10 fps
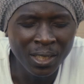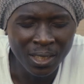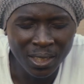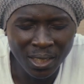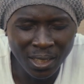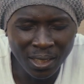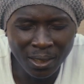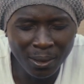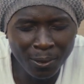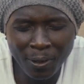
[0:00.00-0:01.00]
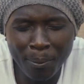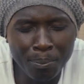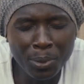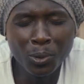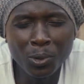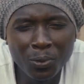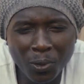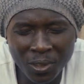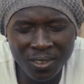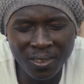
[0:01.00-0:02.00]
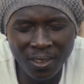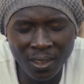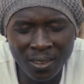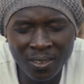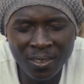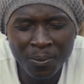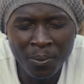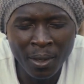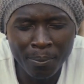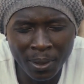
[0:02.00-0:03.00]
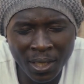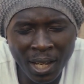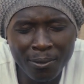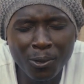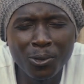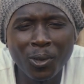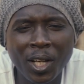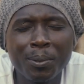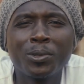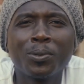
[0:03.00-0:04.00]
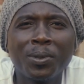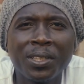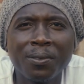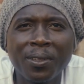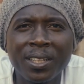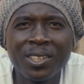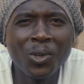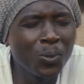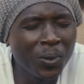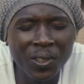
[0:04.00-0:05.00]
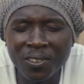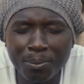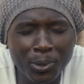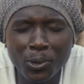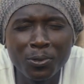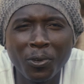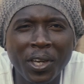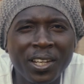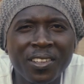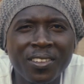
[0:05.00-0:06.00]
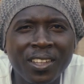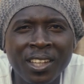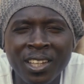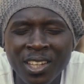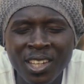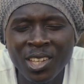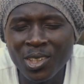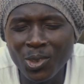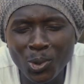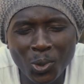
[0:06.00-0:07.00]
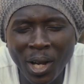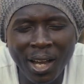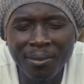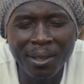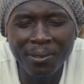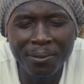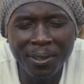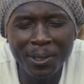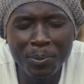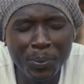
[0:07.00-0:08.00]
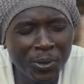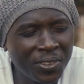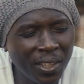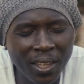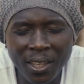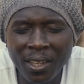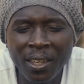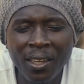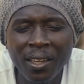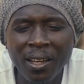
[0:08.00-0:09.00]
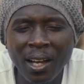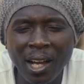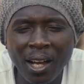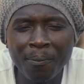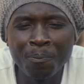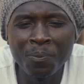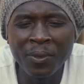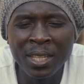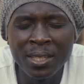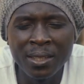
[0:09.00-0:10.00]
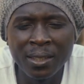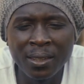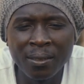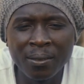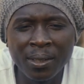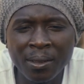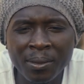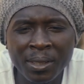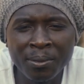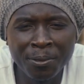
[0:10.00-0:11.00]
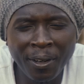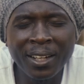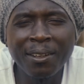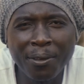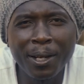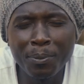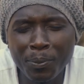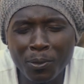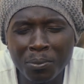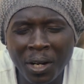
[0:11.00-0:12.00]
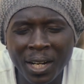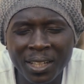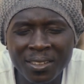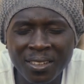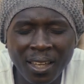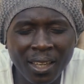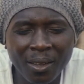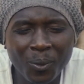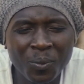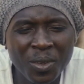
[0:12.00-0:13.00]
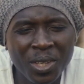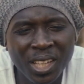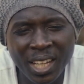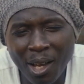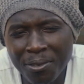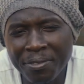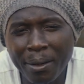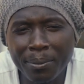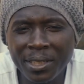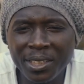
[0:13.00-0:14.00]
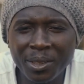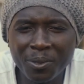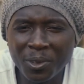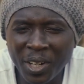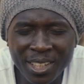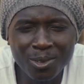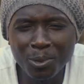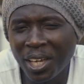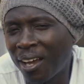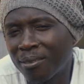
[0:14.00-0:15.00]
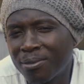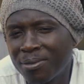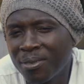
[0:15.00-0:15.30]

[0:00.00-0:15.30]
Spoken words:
if I'm built for these things. But then I've also come to believe that nobody's built for anything. I've had people say, in fact, I've had people brag and say, in our family, for us, we have